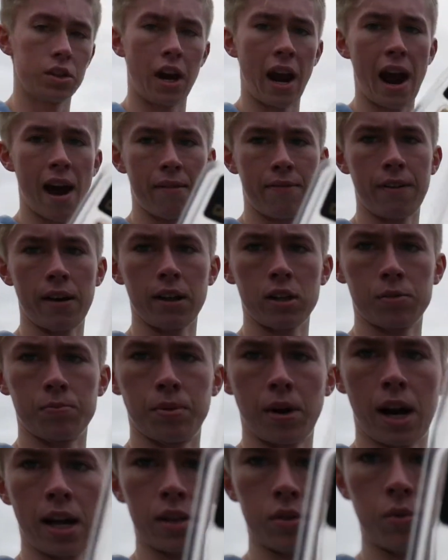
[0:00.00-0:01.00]
are 1/2 ounce
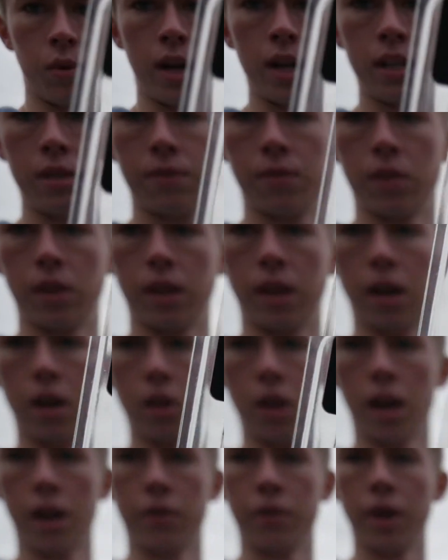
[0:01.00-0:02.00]
brass weights for the
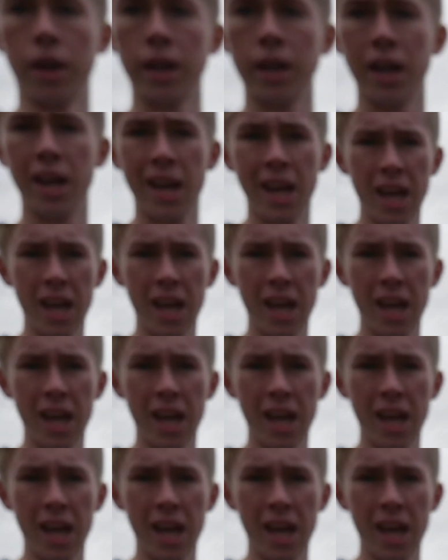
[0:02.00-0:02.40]
Carolina rig.